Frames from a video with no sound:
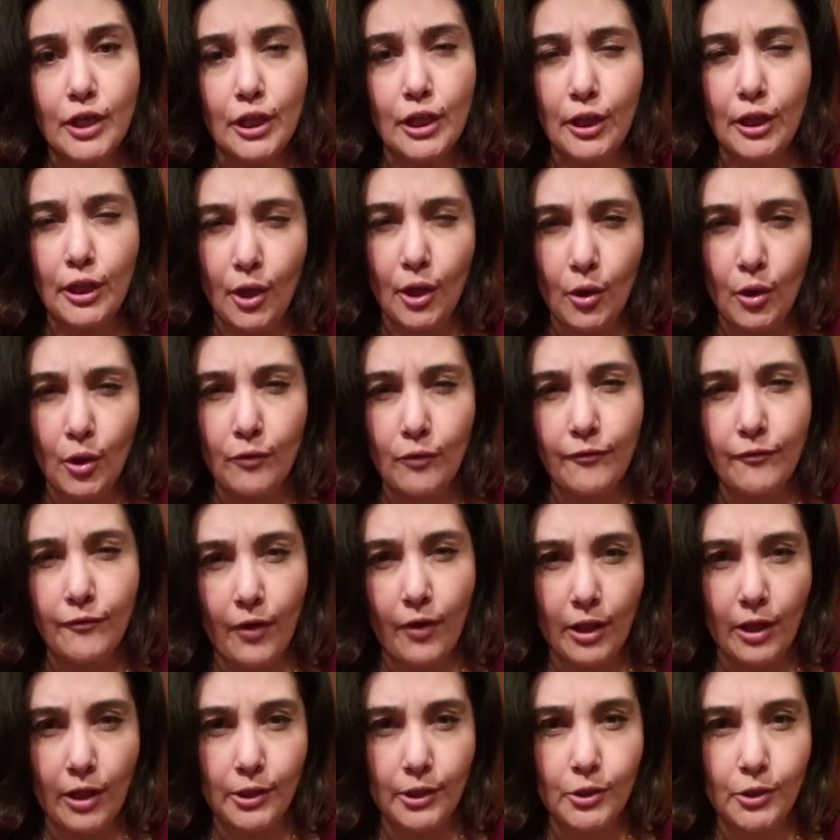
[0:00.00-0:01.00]
low
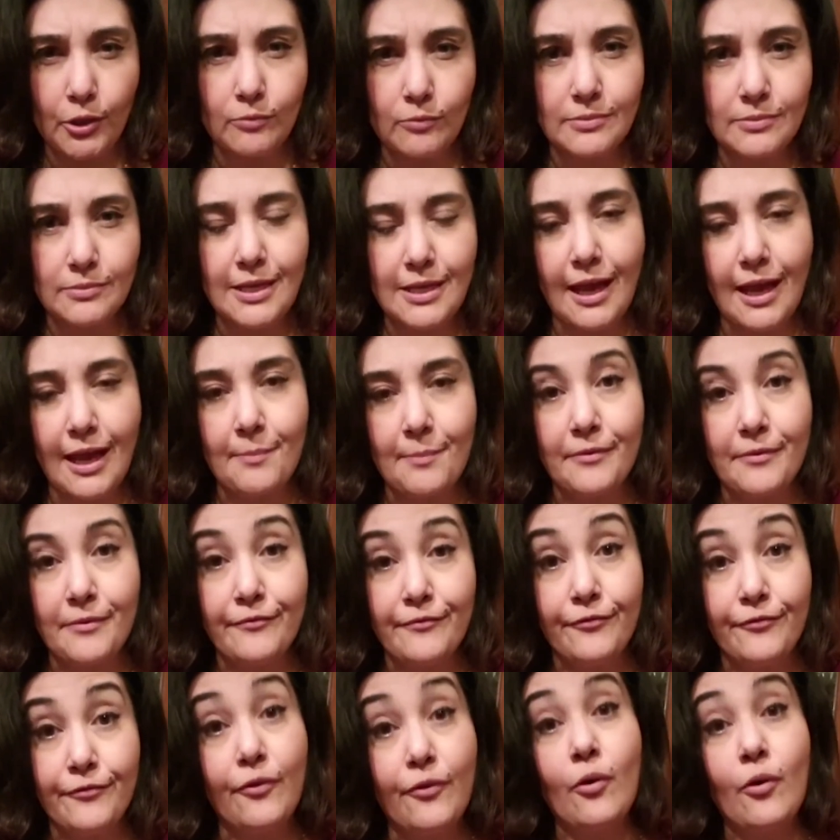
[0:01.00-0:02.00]
volume type of
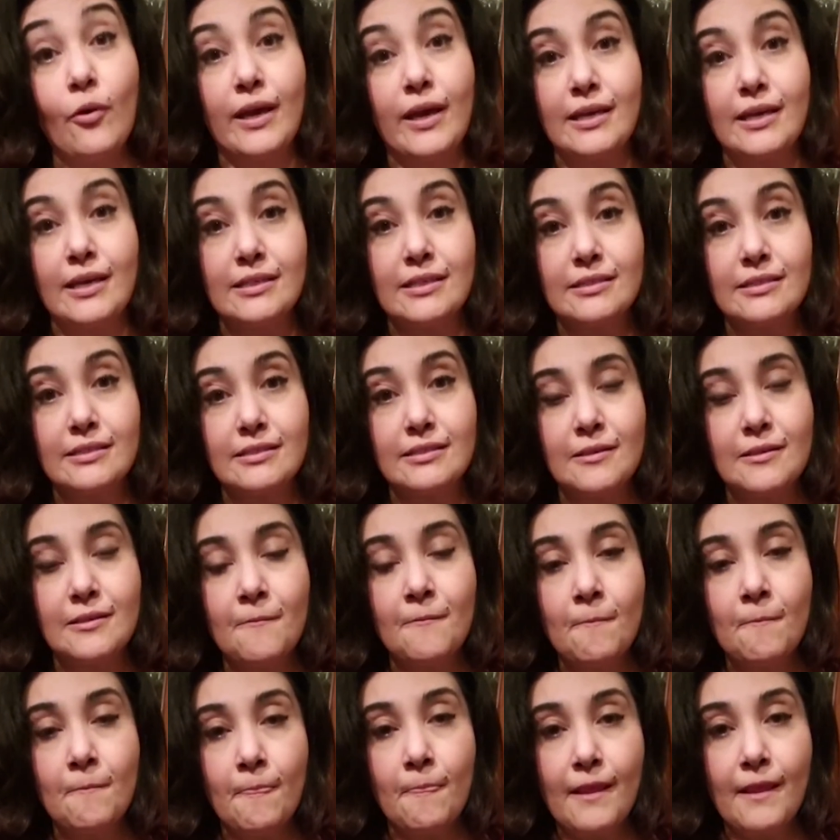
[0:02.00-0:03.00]
voice.
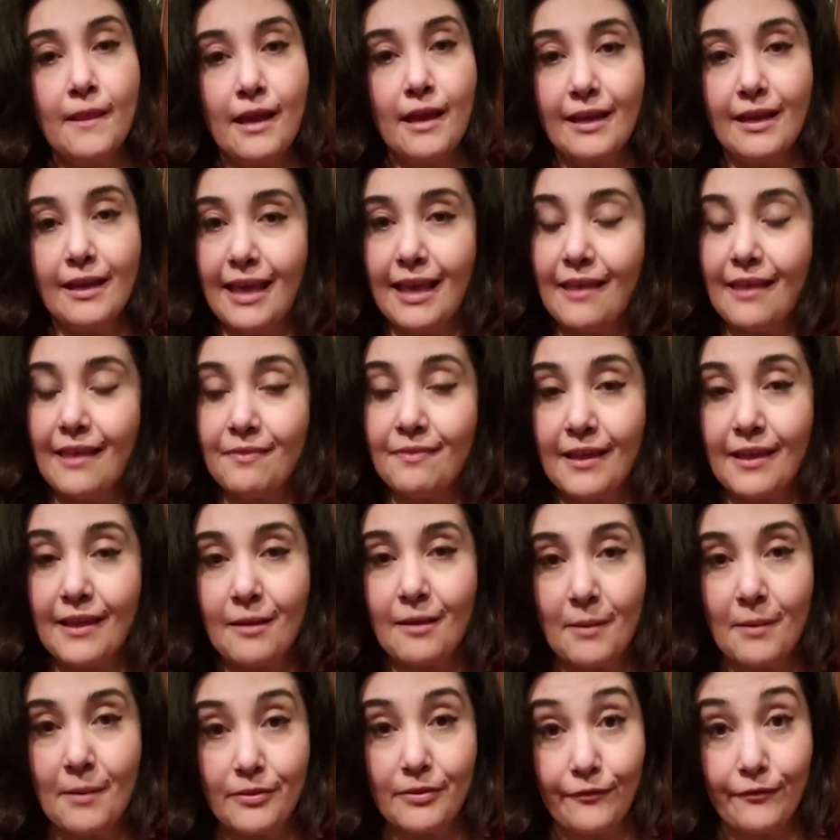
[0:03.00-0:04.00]
Again, think
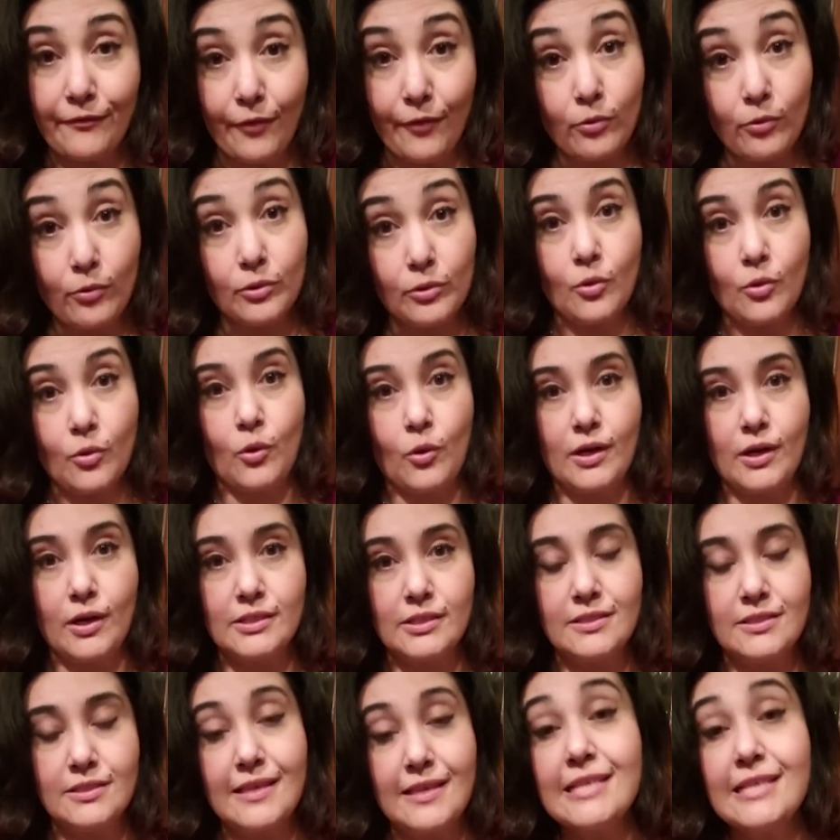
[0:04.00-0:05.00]
about the vocal
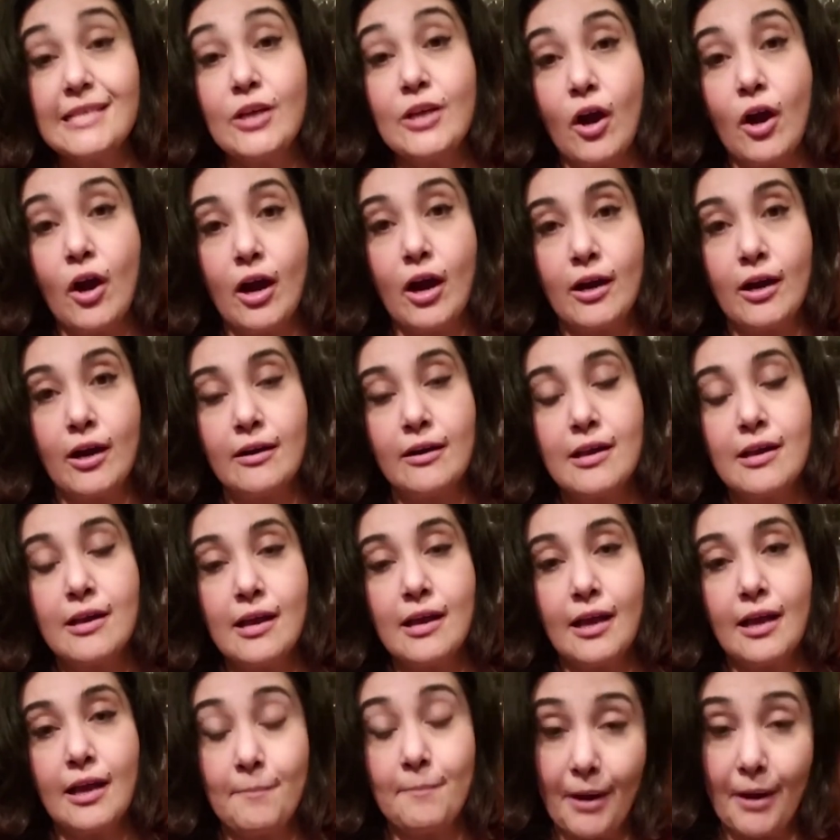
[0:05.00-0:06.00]
cords. These are
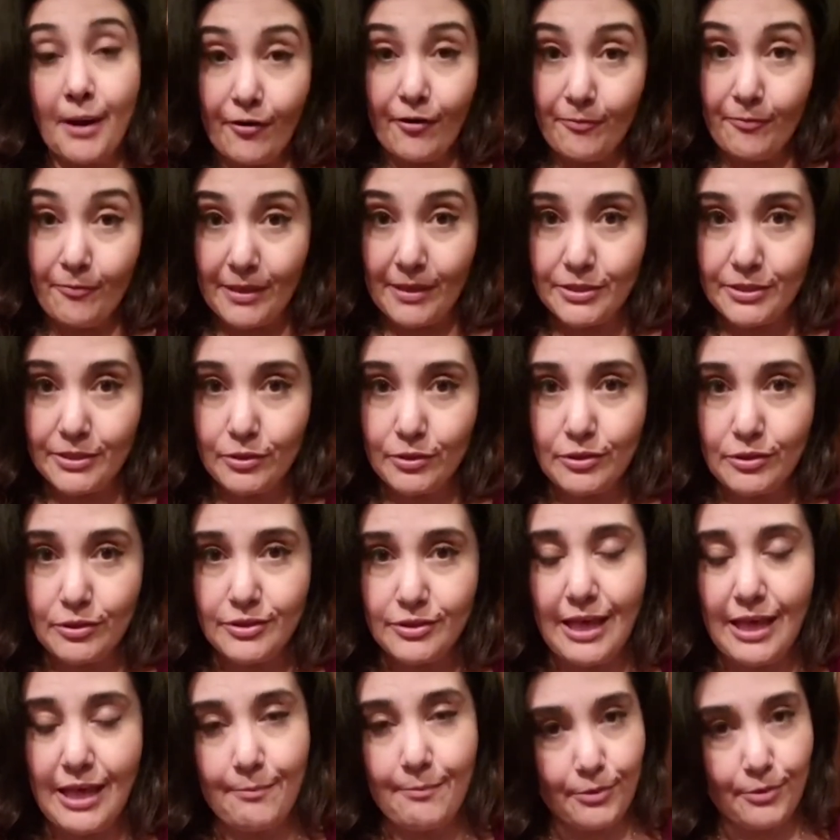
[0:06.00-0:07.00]
a pair of muscles
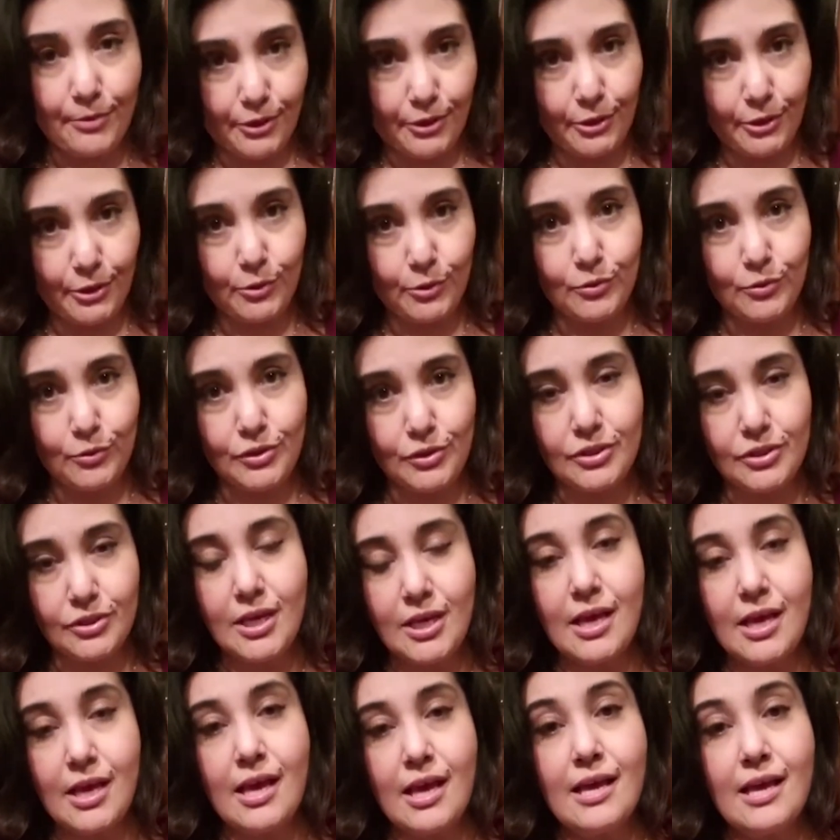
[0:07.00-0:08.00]
that produce
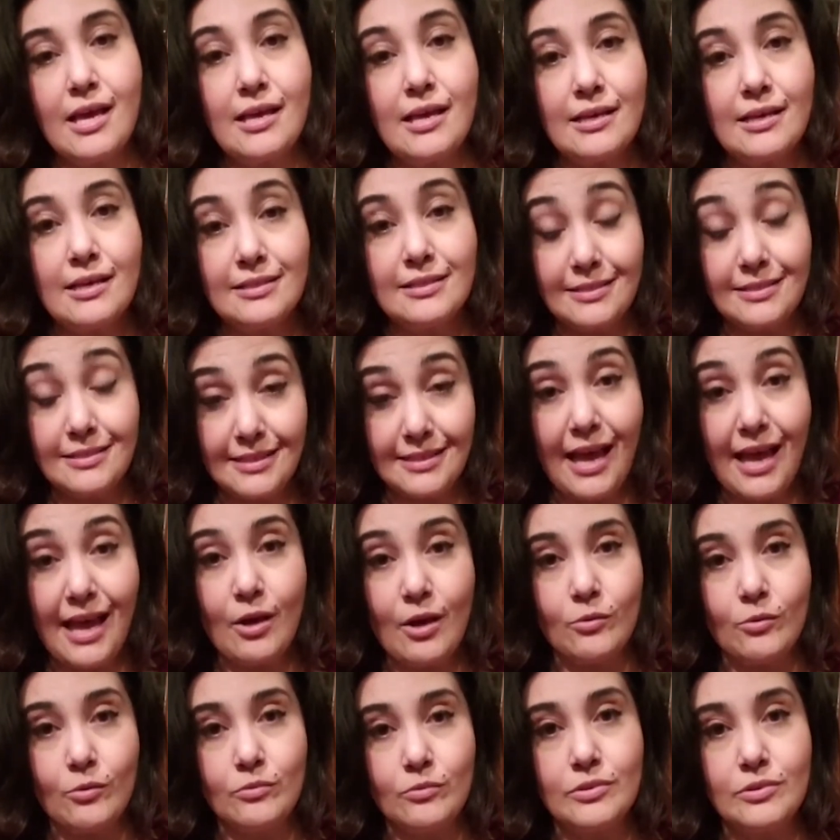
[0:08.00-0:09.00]

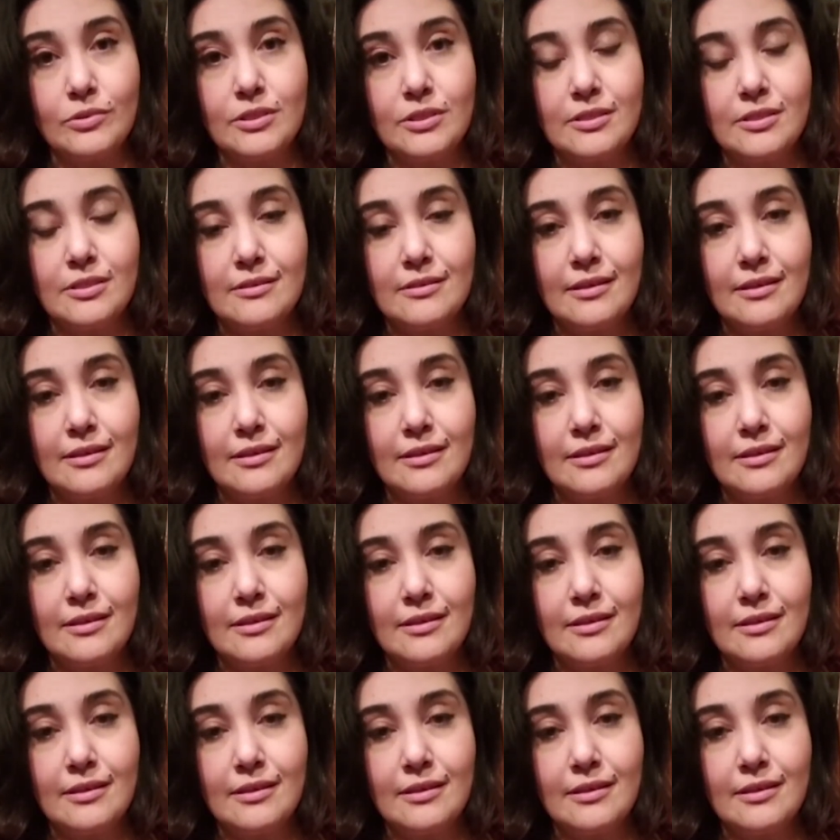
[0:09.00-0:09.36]
sound.